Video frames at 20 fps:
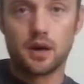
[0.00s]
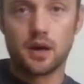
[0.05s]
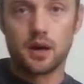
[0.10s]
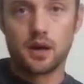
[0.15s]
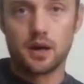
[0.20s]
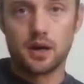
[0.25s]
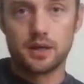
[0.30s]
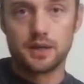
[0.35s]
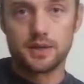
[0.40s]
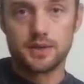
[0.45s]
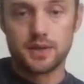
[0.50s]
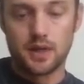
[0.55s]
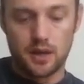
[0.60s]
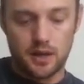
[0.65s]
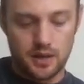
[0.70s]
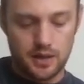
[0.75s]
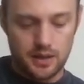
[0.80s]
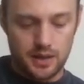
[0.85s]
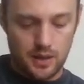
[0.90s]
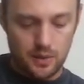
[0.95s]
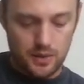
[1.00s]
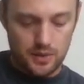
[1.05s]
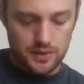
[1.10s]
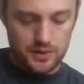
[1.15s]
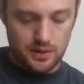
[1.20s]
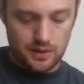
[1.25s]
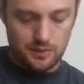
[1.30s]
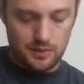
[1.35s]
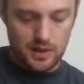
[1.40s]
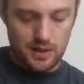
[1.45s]
I decided it
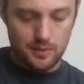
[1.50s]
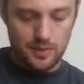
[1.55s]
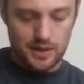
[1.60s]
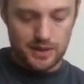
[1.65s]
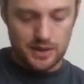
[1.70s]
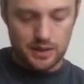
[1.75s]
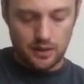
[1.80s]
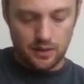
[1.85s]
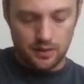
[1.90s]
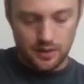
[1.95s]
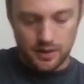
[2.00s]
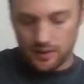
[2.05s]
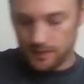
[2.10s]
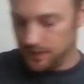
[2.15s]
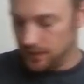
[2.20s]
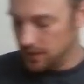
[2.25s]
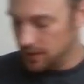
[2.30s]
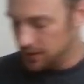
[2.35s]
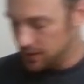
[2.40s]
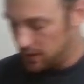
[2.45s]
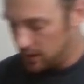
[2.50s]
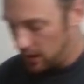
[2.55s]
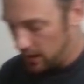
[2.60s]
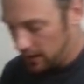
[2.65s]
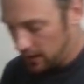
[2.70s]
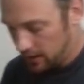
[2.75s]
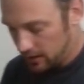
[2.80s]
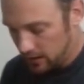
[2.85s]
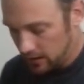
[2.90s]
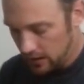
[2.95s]
was going to be a big deal enough to just
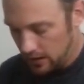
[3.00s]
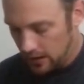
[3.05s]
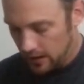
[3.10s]
kind of